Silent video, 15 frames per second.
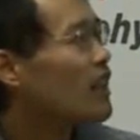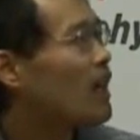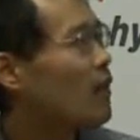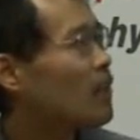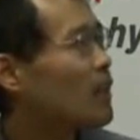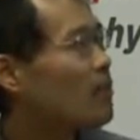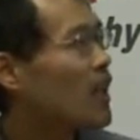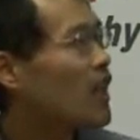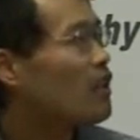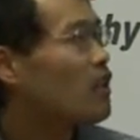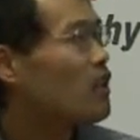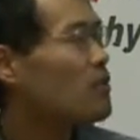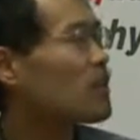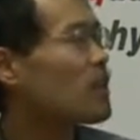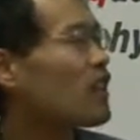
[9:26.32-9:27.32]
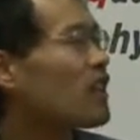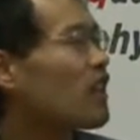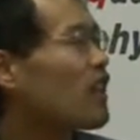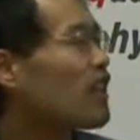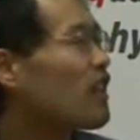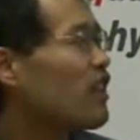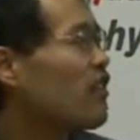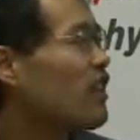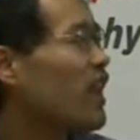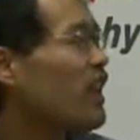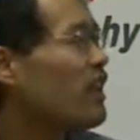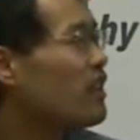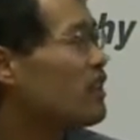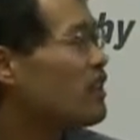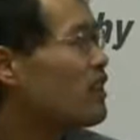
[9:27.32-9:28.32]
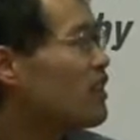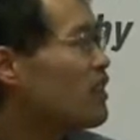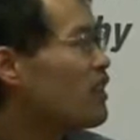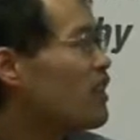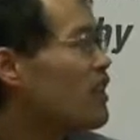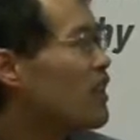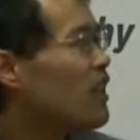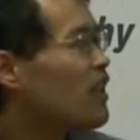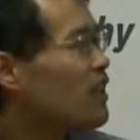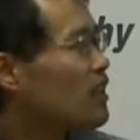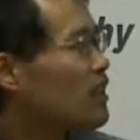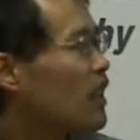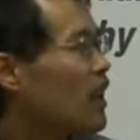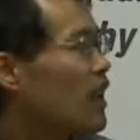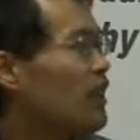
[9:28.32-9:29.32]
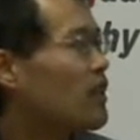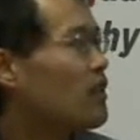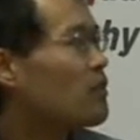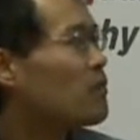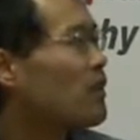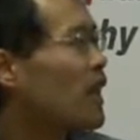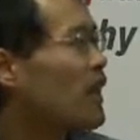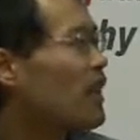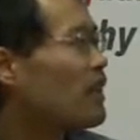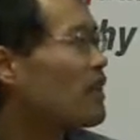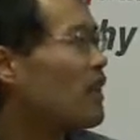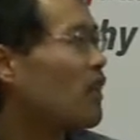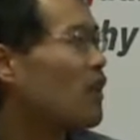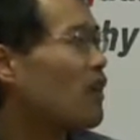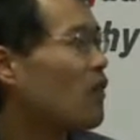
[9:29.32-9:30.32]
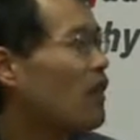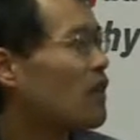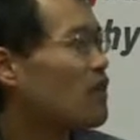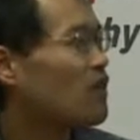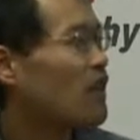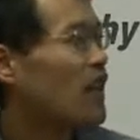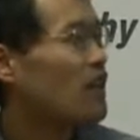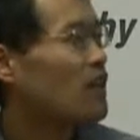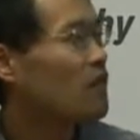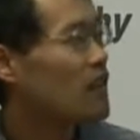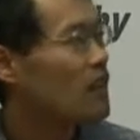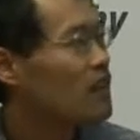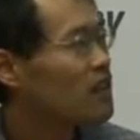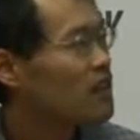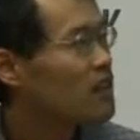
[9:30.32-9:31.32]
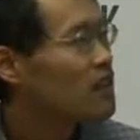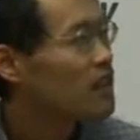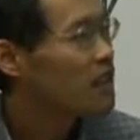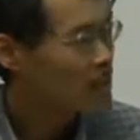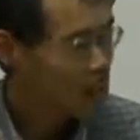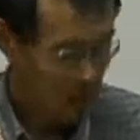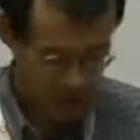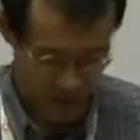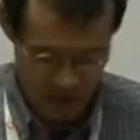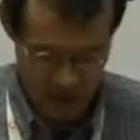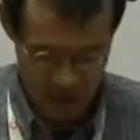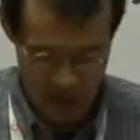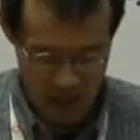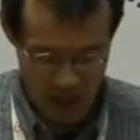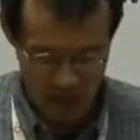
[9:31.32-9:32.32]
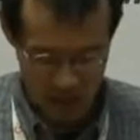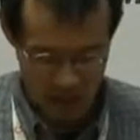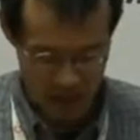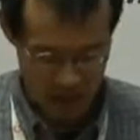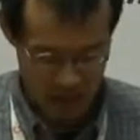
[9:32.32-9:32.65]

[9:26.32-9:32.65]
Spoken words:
upper bound of secure key rate given by Takeoka, Guha, and Wild. And